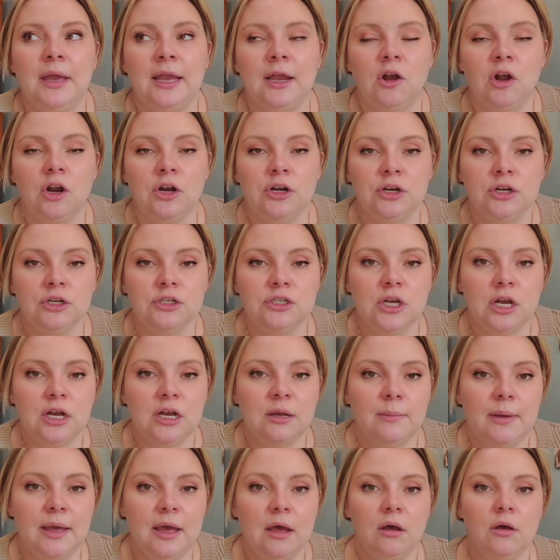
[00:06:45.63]
Gardener talk
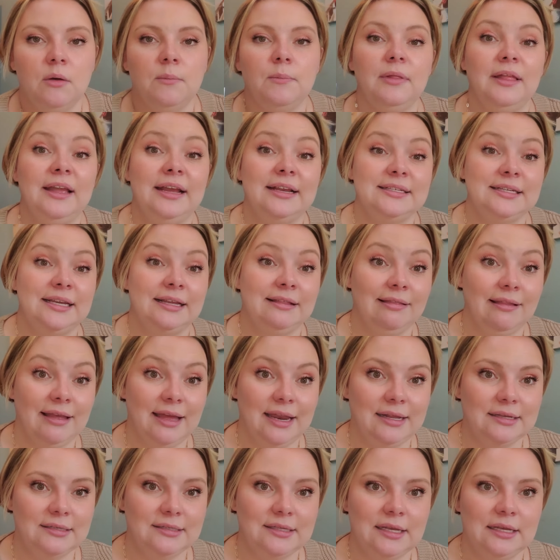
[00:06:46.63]
about planting
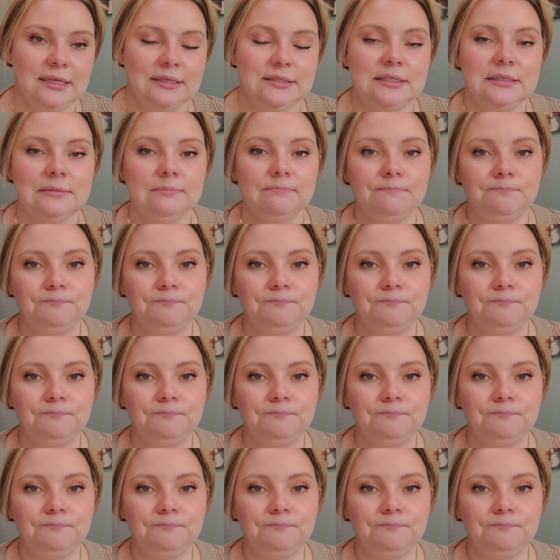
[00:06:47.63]
lettuces,